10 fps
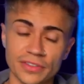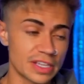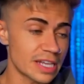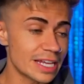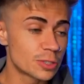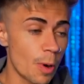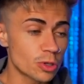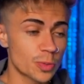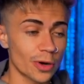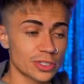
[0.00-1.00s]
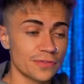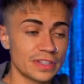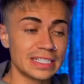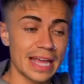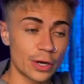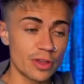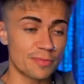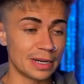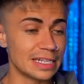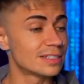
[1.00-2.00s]
of this, a spokesperson for the Tenerife
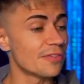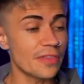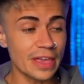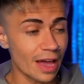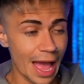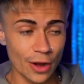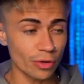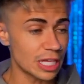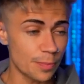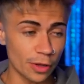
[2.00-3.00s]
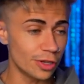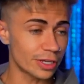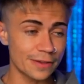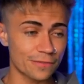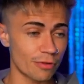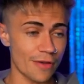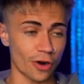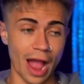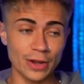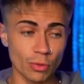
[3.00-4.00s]
police said that they cannot keep on looking
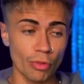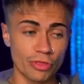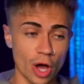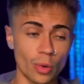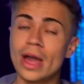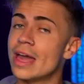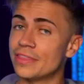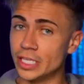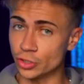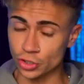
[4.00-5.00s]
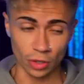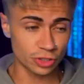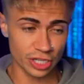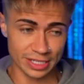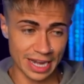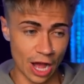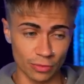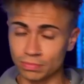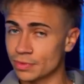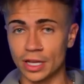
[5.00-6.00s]
forever. And although the search has
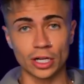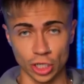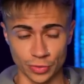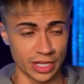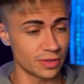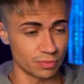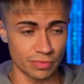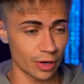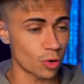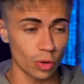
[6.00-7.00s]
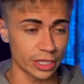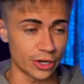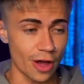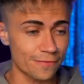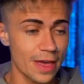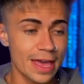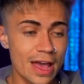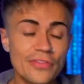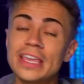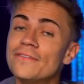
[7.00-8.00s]
now concluded and they're calling it off,
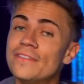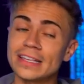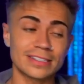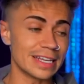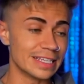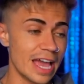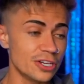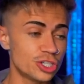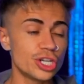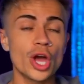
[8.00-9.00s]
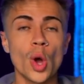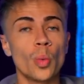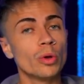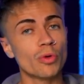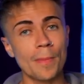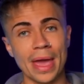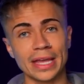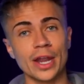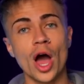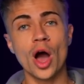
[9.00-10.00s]
the investigation will
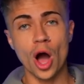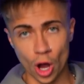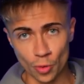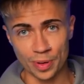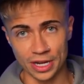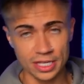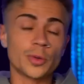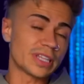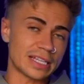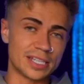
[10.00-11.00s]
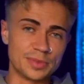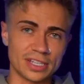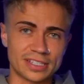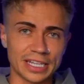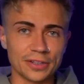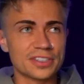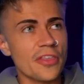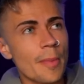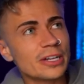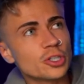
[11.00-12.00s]
remain open. what that seems to signal is that
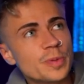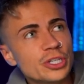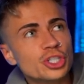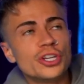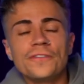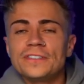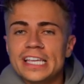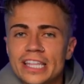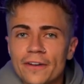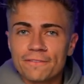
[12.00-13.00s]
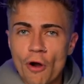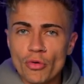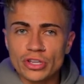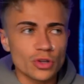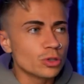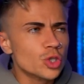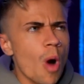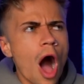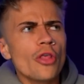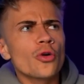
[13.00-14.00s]
they might just be shifting their focus onto
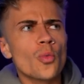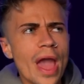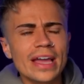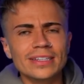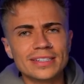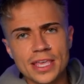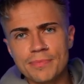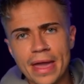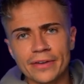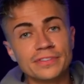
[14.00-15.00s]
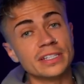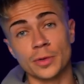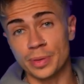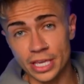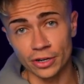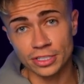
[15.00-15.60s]
other ways he may have disappeared,